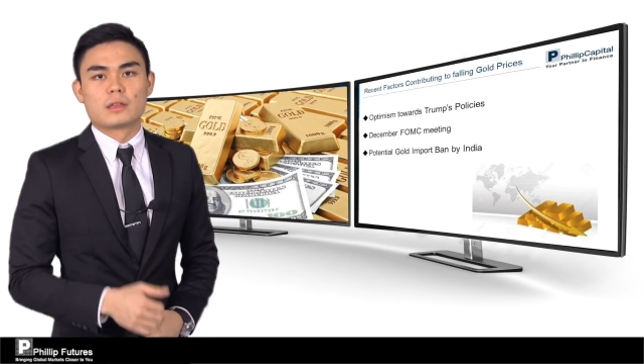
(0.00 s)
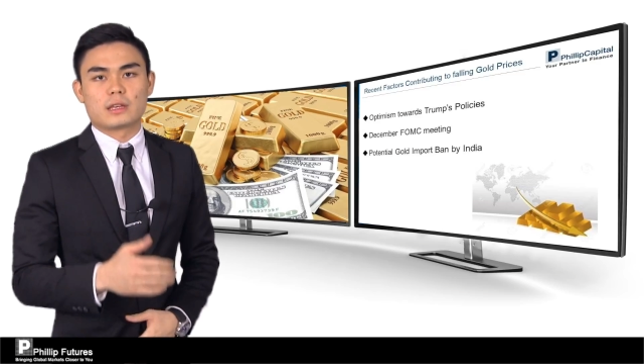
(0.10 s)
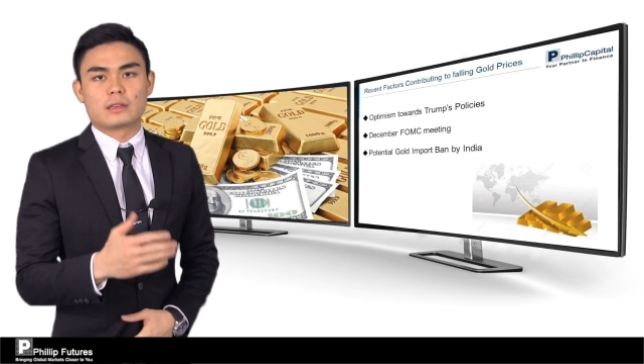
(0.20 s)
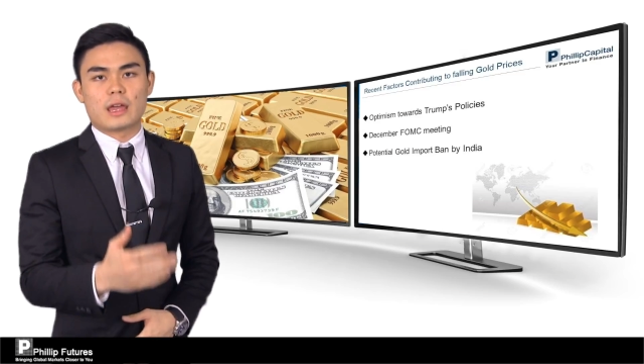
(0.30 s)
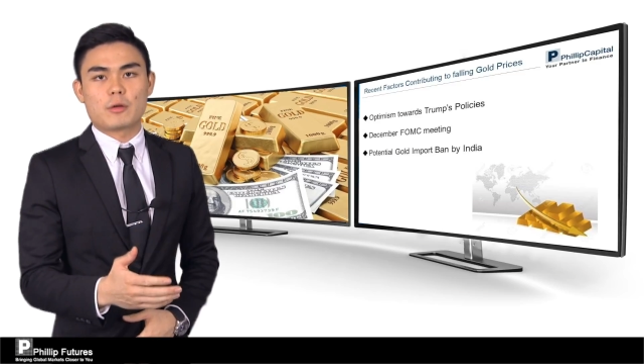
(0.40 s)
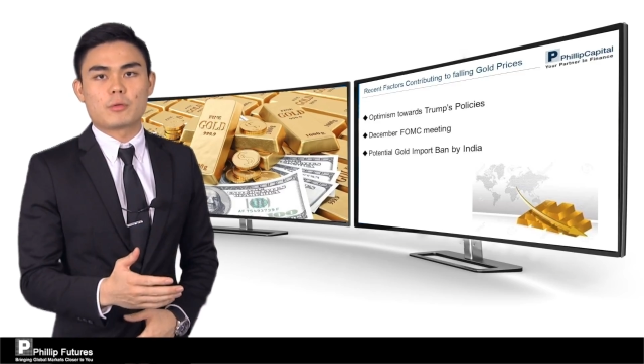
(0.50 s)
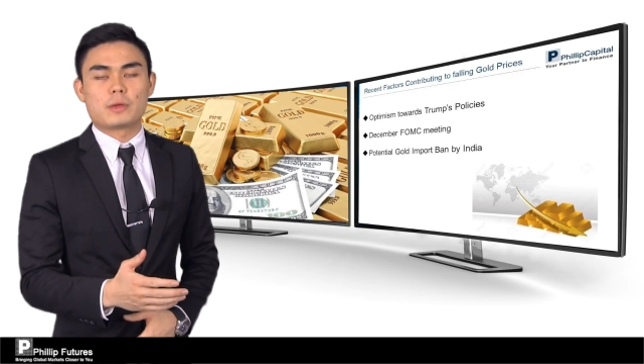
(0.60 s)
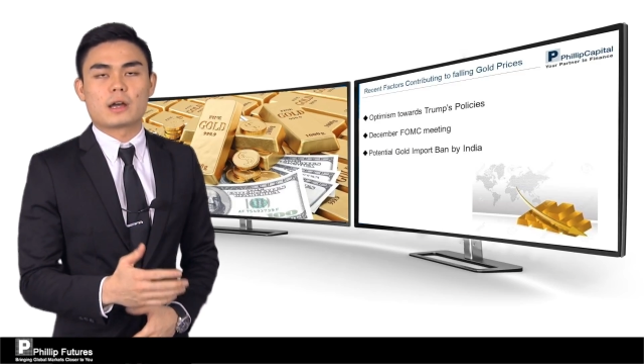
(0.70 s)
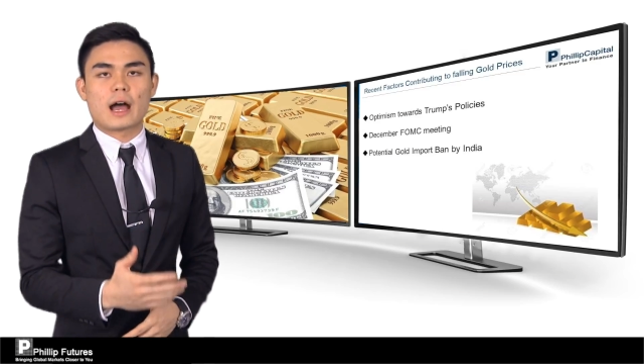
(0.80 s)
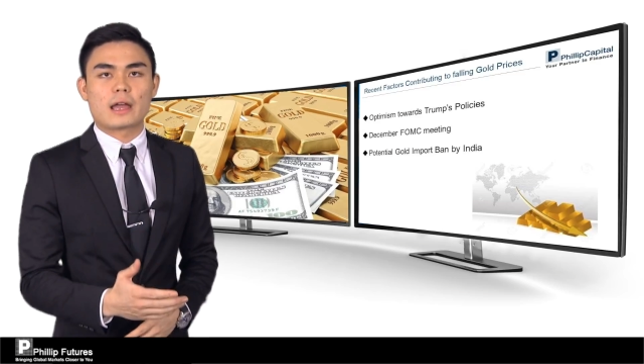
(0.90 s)
that there will
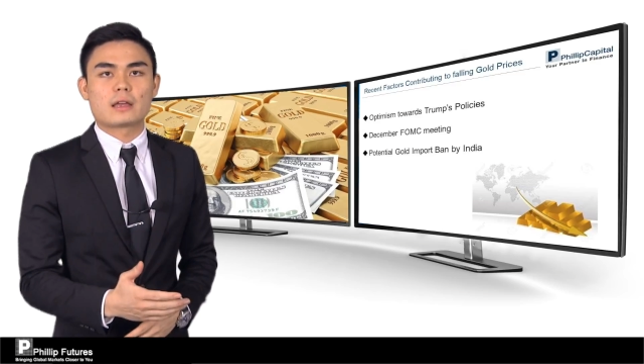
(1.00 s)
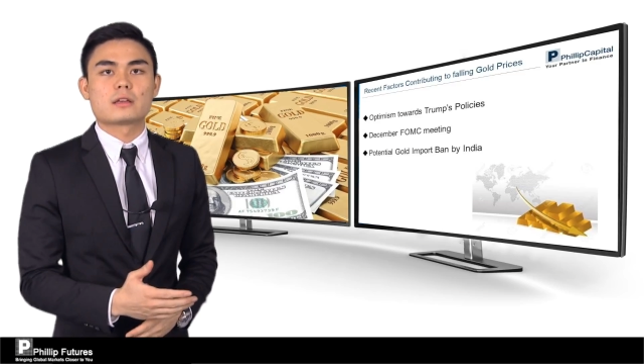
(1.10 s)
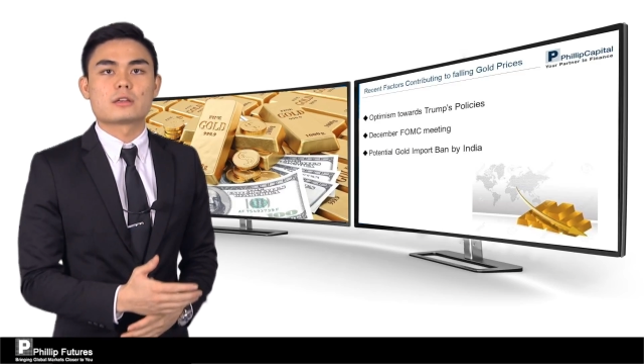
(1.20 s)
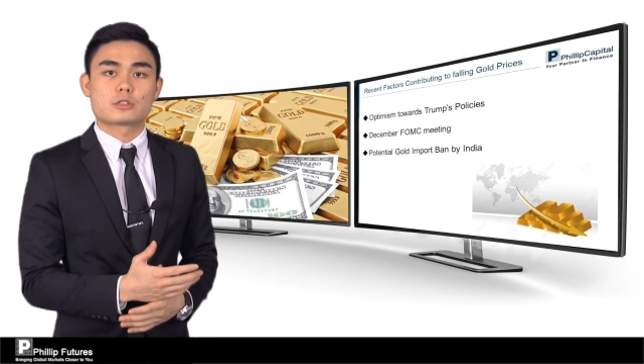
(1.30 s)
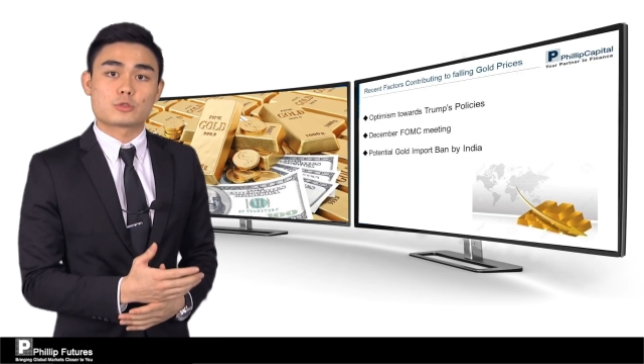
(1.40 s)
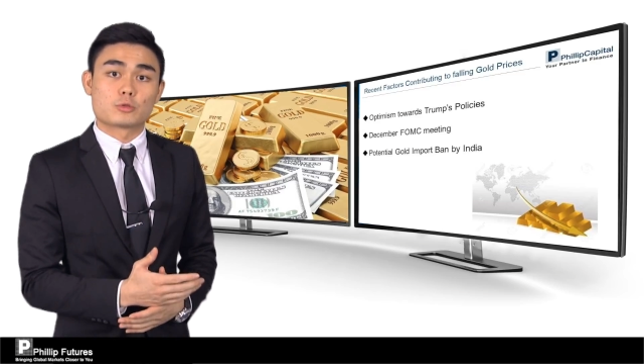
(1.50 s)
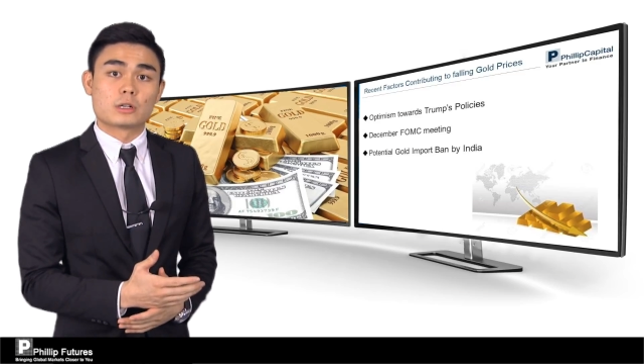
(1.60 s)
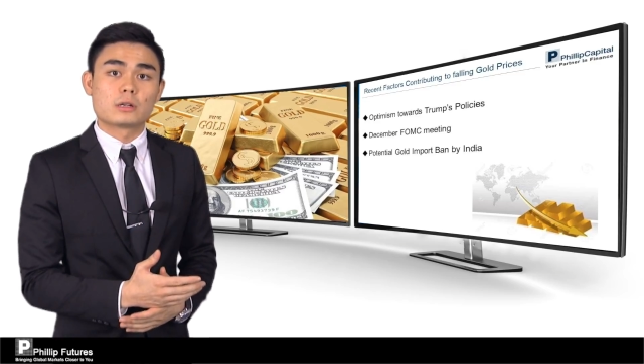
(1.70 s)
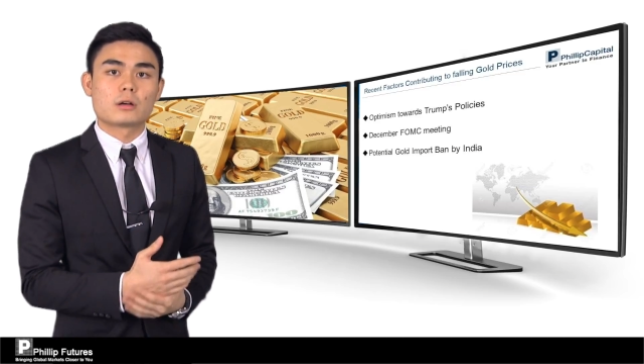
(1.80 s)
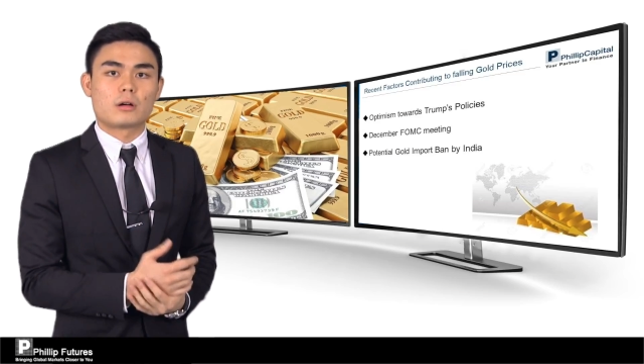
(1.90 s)
be a hike
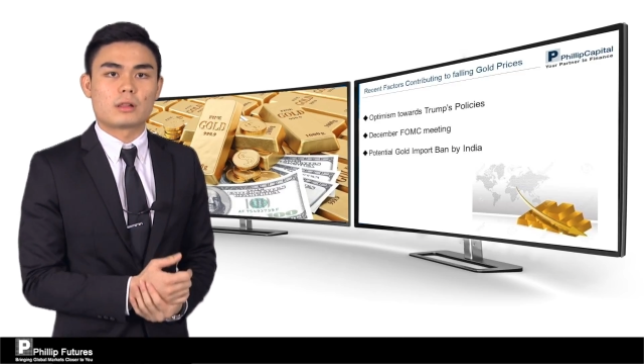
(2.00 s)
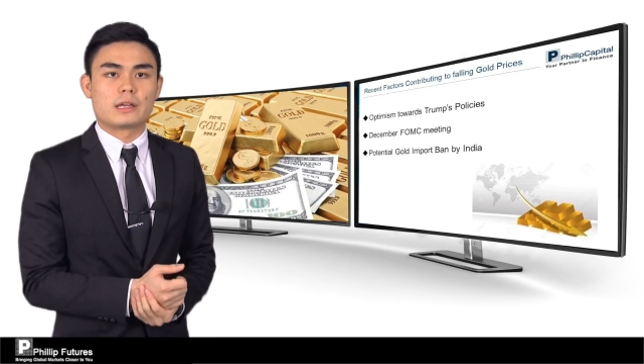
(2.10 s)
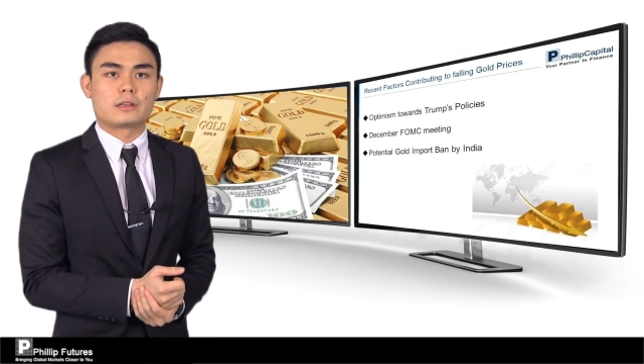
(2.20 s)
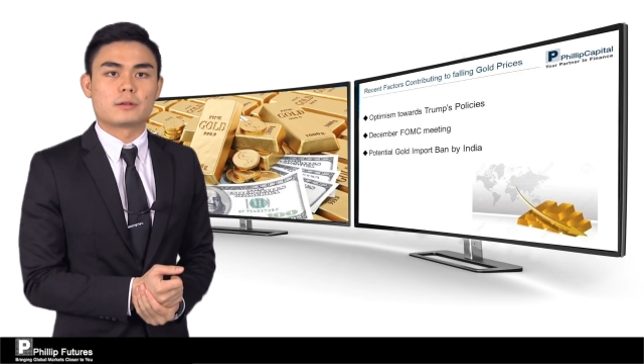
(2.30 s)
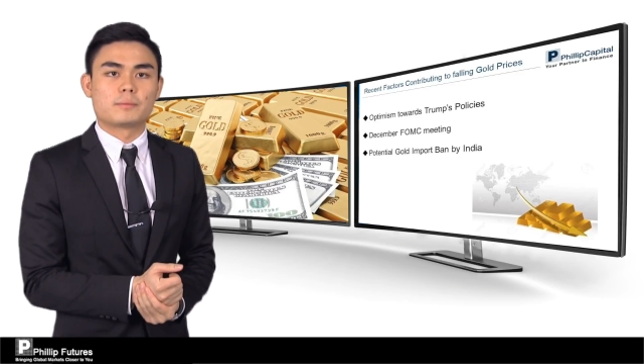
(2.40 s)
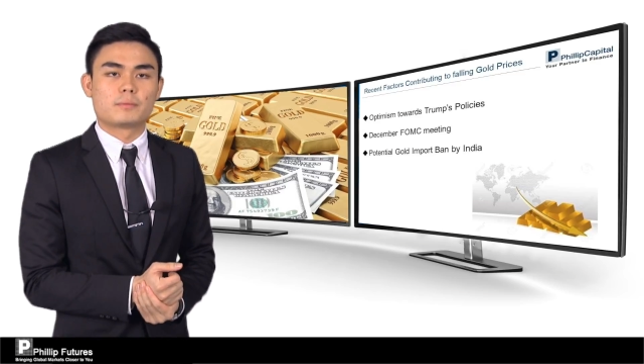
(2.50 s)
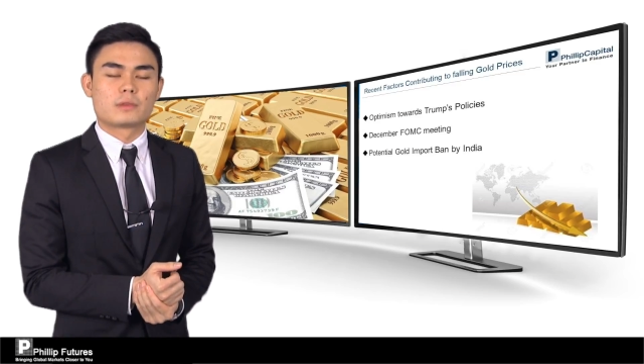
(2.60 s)
sooner or later.